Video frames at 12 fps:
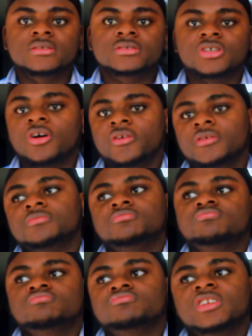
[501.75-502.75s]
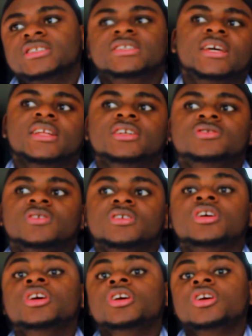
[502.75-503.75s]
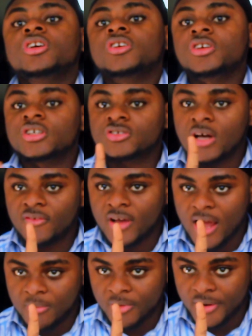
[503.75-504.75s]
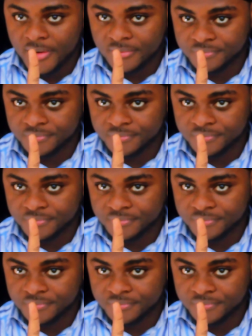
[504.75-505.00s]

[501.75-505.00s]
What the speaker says: Sorry, let's take it this way. You need to have a camera.